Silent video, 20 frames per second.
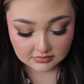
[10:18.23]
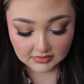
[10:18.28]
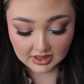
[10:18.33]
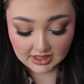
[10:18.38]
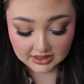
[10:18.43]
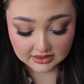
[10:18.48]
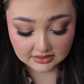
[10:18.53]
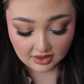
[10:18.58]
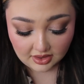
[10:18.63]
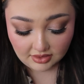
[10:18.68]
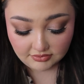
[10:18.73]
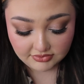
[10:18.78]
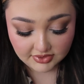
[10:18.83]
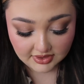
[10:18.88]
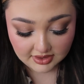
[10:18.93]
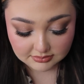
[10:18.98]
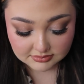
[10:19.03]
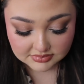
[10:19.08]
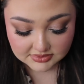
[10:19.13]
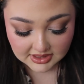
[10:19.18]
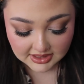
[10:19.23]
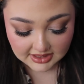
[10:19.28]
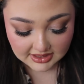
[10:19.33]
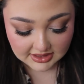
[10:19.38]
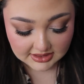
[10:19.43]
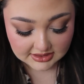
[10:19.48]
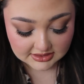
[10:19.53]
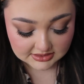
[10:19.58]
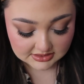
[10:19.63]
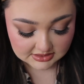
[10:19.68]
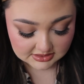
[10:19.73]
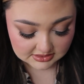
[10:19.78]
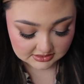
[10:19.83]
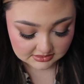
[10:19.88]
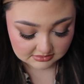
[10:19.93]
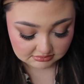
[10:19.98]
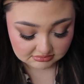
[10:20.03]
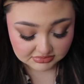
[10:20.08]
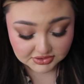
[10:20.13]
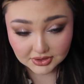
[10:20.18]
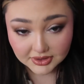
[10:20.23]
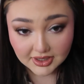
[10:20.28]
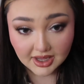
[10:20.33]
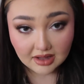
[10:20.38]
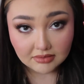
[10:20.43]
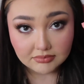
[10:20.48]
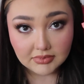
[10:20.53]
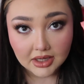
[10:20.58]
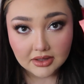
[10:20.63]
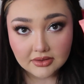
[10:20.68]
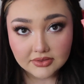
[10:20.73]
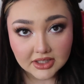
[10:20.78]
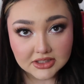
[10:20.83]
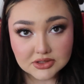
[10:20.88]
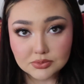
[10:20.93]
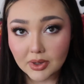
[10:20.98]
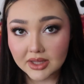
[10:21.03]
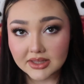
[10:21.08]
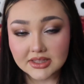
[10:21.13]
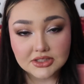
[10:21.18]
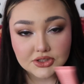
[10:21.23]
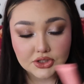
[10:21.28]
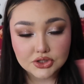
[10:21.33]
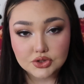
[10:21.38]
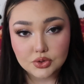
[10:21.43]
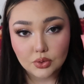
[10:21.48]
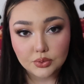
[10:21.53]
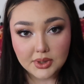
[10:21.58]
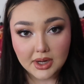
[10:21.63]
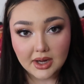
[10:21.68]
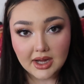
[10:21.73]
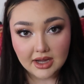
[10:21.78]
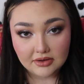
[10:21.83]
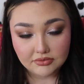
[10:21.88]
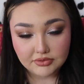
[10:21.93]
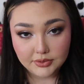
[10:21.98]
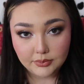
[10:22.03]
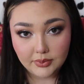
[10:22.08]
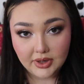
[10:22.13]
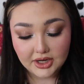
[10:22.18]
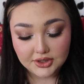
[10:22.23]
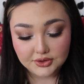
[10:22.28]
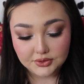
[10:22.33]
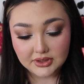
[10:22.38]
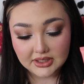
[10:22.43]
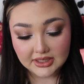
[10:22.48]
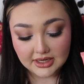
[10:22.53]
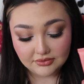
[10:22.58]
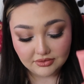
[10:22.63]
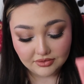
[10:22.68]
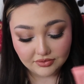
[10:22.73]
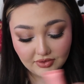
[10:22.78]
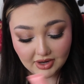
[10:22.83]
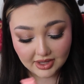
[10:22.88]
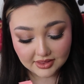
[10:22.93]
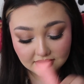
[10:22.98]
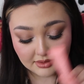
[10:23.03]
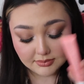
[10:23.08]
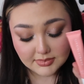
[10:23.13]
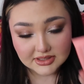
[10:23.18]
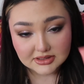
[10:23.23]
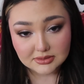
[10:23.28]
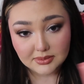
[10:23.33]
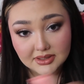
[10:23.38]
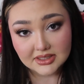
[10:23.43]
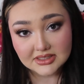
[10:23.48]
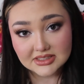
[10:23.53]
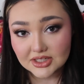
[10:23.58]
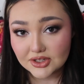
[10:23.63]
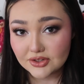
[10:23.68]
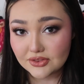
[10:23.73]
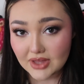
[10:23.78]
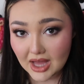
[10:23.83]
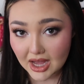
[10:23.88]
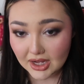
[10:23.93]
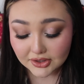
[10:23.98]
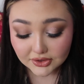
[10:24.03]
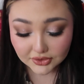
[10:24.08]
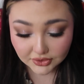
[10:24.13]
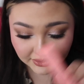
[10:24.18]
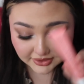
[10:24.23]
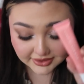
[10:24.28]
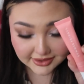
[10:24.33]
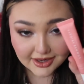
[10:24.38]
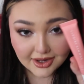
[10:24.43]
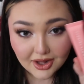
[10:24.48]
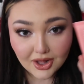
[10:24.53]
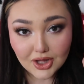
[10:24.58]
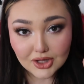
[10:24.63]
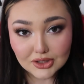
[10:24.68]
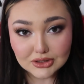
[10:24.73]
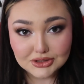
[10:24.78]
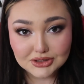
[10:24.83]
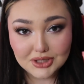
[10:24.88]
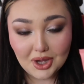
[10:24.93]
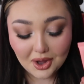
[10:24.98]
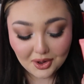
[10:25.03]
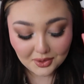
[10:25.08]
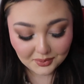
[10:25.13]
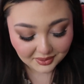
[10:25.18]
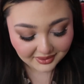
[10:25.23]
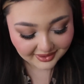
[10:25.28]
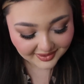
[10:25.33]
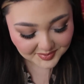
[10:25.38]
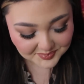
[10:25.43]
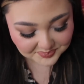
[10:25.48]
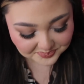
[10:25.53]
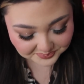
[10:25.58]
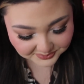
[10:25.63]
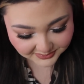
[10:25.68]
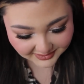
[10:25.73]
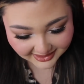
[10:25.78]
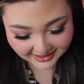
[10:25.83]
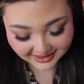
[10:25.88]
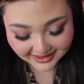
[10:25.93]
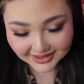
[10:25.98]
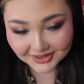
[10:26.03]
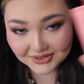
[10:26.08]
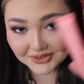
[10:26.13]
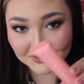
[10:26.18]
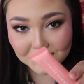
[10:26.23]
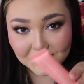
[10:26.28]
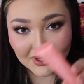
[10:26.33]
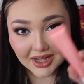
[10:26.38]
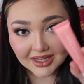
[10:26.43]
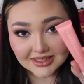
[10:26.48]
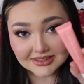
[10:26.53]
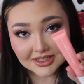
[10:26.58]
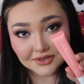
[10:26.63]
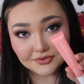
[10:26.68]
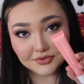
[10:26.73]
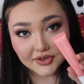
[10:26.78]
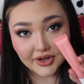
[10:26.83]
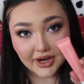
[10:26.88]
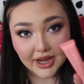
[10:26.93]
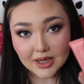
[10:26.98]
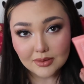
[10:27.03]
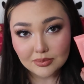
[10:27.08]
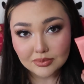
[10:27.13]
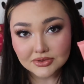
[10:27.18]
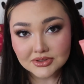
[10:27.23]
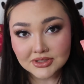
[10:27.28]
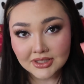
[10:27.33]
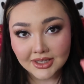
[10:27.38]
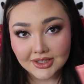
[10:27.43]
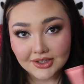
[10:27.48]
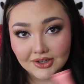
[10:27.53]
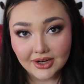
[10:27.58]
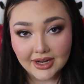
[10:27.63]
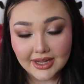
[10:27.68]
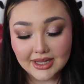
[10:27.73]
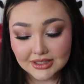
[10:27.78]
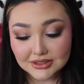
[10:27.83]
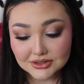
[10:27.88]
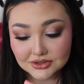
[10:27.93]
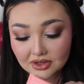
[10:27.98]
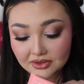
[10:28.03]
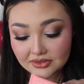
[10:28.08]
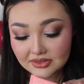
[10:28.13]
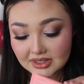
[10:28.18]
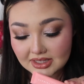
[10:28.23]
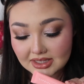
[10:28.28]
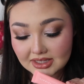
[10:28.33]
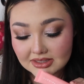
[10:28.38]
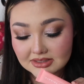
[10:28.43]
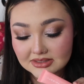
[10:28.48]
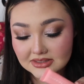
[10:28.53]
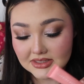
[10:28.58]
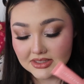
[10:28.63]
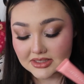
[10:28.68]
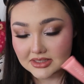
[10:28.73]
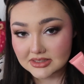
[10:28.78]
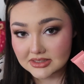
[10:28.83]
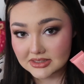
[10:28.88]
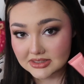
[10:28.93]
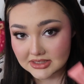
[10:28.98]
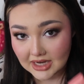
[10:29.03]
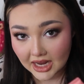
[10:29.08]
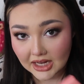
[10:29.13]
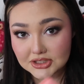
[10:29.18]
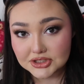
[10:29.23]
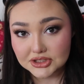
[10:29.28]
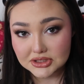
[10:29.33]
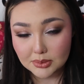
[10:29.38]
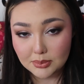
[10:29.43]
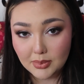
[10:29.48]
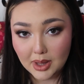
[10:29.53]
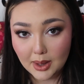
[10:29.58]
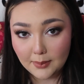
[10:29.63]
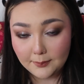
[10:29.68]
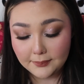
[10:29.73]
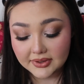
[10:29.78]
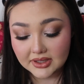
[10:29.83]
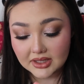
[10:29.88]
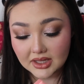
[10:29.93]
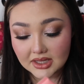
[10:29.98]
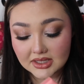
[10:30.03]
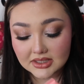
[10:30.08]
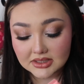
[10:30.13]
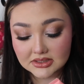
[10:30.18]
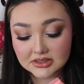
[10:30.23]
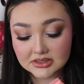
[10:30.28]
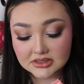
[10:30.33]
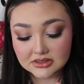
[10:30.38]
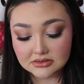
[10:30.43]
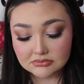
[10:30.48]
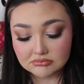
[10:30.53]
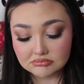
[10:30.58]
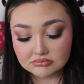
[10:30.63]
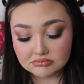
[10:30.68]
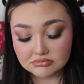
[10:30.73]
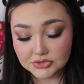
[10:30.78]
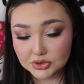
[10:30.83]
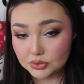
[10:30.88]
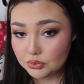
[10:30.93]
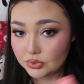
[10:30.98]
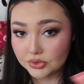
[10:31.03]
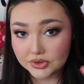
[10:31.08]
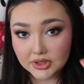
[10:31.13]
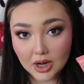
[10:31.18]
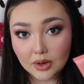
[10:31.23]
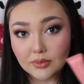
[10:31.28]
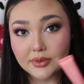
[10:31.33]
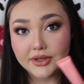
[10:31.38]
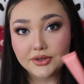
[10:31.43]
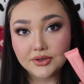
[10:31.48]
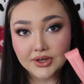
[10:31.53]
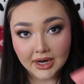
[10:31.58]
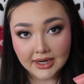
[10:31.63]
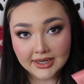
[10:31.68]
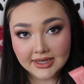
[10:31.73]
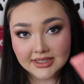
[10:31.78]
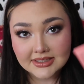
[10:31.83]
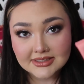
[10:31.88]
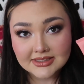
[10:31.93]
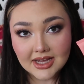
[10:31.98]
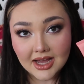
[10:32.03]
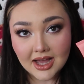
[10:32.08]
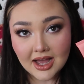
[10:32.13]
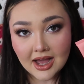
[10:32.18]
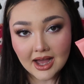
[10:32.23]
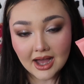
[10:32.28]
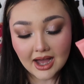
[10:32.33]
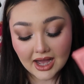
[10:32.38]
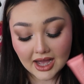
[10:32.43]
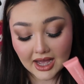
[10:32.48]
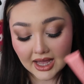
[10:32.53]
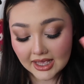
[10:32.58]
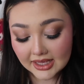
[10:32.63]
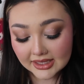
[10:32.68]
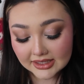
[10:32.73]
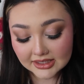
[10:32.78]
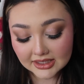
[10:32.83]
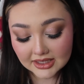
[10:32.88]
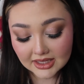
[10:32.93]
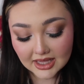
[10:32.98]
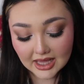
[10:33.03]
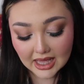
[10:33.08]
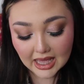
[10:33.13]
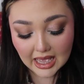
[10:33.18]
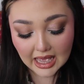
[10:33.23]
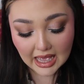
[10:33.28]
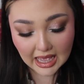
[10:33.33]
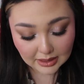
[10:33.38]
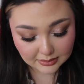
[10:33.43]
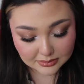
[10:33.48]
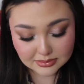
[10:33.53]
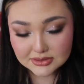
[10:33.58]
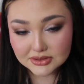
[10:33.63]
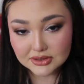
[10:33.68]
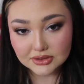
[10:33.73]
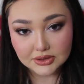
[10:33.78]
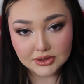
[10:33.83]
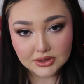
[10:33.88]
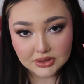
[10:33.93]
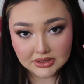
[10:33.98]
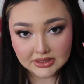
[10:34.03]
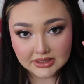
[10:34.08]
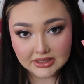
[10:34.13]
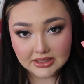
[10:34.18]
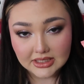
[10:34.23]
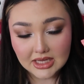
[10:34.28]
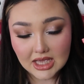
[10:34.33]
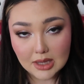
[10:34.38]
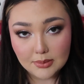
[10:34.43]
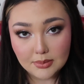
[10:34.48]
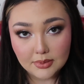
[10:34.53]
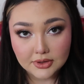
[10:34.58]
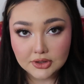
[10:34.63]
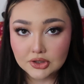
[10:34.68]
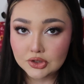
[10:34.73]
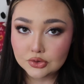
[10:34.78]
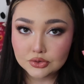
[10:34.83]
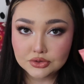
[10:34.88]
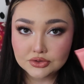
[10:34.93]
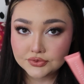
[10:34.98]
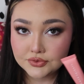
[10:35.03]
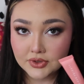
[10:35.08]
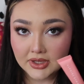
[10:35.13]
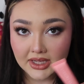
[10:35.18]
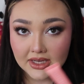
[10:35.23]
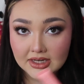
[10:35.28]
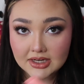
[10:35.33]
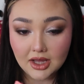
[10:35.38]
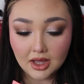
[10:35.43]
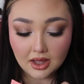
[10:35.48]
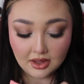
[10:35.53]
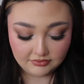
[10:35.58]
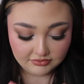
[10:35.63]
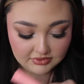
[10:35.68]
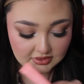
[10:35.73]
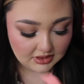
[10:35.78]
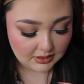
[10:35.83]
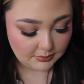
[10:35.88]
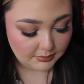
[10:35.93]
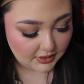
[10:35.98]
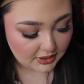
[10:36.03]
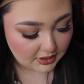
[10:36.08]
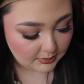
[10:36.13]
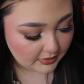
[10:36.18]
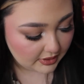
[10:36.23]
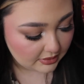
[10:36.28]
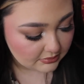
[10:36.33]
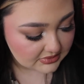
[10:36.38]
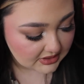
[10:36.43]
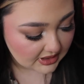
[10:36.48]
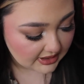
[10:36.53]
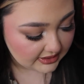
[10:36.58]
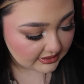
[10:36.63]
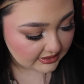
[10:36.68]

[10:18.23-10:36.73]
I love them, and so yeah, that's why these are sold out everywhere and you can never find them, is because they're that good. So you guys, if you're able to get your hands on these, snatch them up because you will not regret it. I absolutely am a huge fan of the lip butter balms.